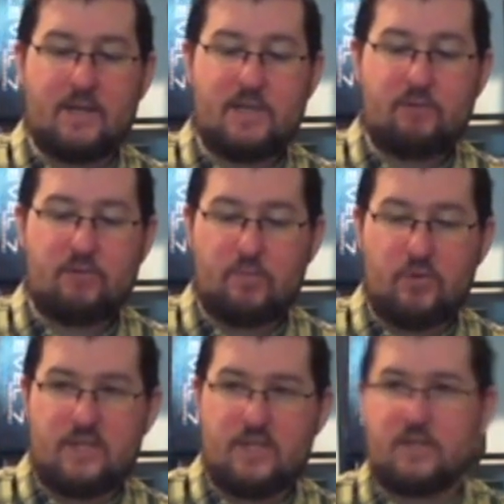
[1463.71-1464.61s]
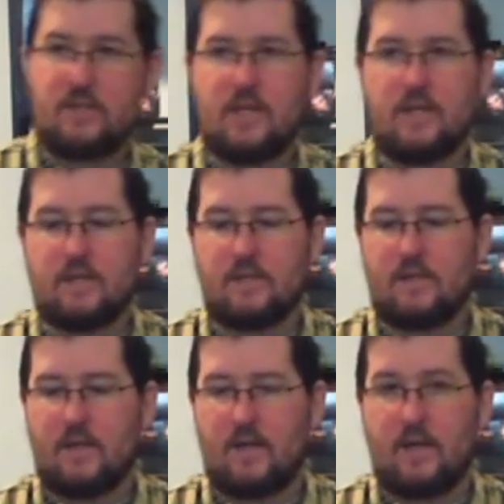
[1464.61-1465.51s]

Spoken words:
Deirdre the Priestess is a